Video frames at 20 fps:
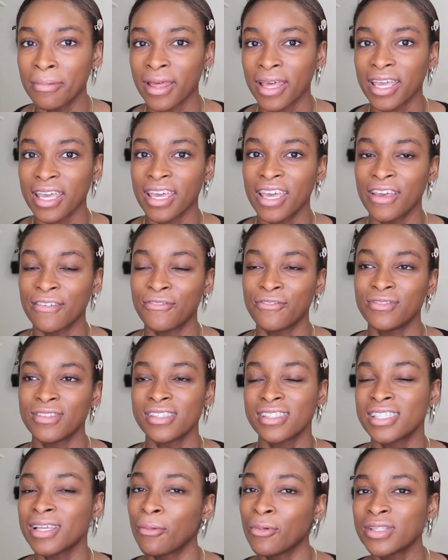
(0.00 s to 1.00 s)
Like, if
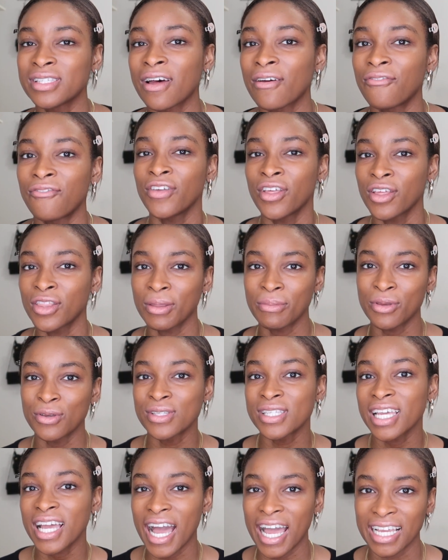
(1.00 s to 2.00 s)
someone's not feeling the
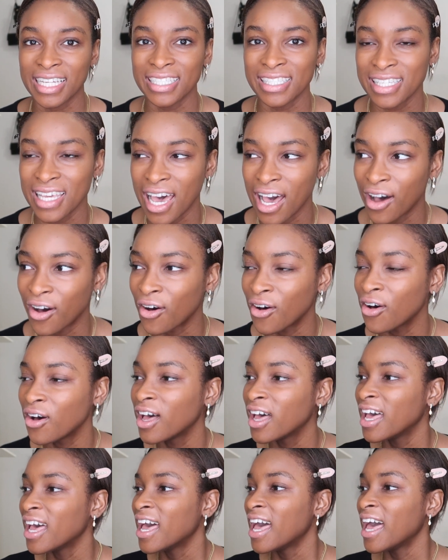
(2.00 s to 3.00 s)
music, I can tell.